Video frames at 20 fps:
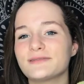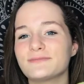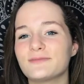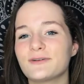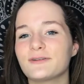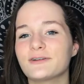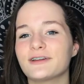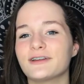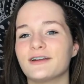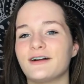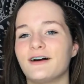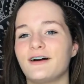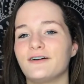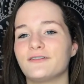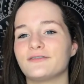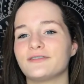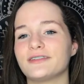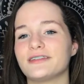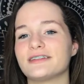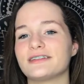is broken
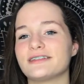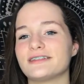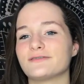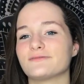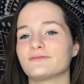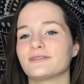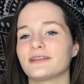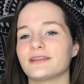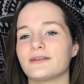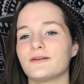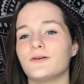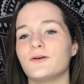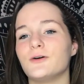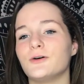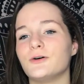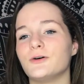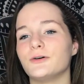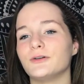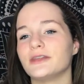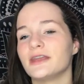off, and this is really
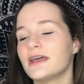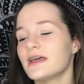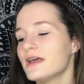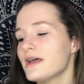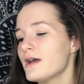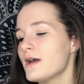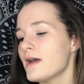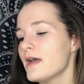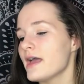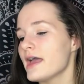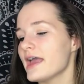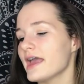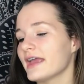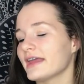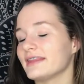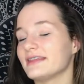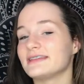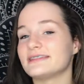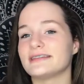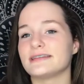old,
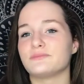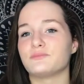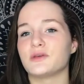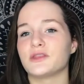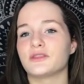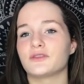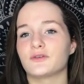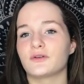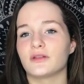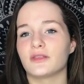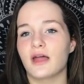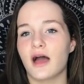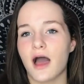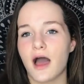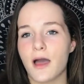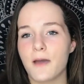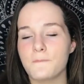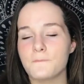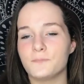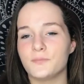and this has been through a
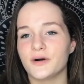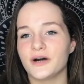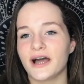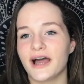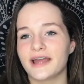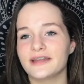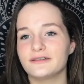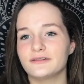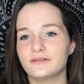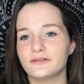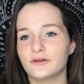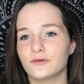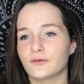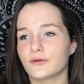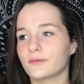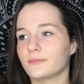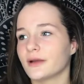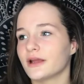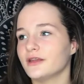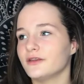lot, but I don't know
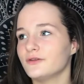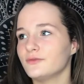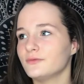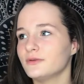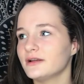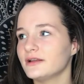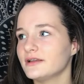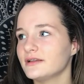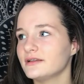where my new one